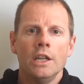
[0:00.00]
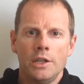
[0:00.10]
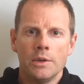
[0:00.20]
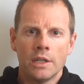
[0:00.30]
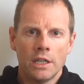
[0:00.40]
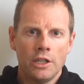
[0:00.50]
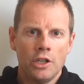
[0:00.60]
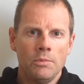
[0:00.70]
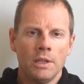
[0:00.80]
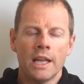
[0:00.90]
you can
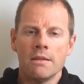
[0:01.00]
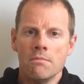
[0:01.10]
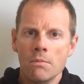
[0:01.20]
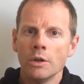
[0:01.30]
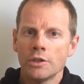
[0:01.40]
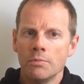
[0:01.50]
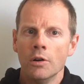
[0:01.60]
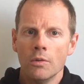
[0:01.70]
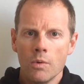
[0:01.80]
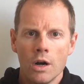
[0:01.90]
accumulate much
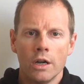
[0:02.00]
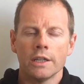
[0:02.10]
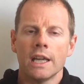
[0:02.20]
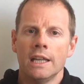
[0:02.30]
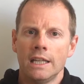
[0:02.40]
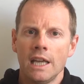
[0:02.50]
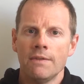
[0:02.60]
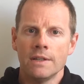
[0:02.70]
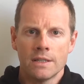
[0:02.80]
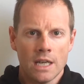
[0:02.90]
more work in a
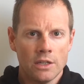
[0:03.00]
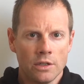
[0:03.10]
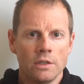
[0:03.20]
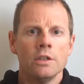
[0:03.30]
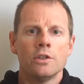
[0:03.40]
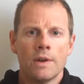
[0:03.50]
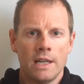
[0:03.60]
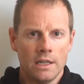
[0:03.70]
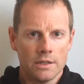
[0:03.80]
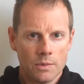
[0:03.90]
given session
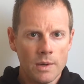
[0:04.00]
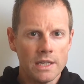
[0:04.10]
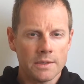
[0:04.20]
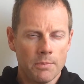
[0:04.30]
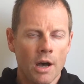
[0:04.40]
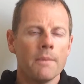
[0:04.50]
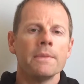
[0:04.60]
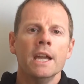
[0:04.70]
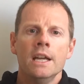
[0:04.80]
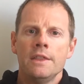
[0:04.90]
training at sweet spot